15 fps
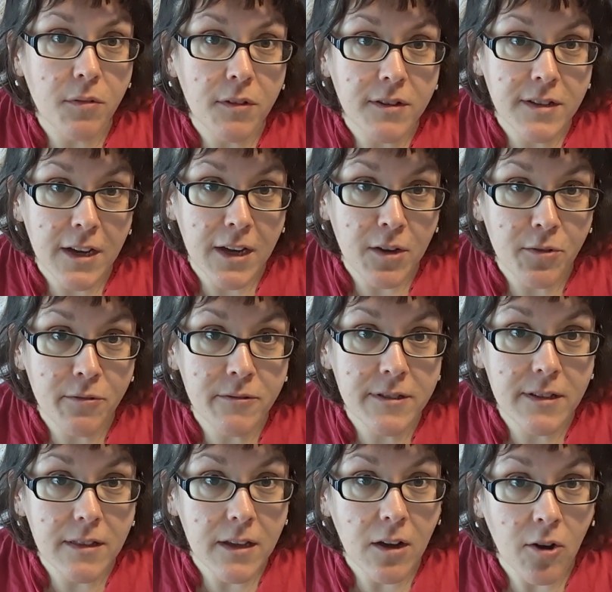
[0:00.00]
the titles
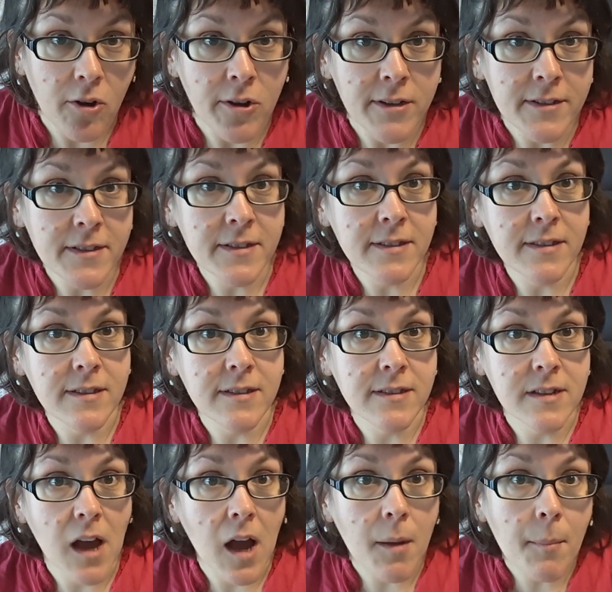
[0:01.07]
and the artists this
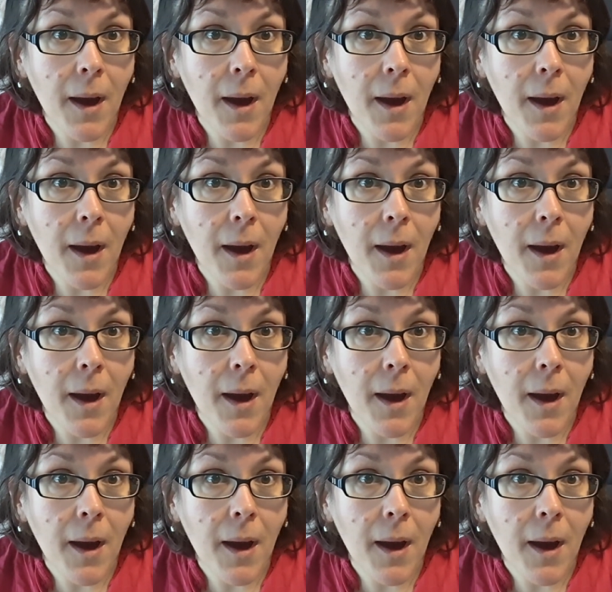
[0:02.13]
time.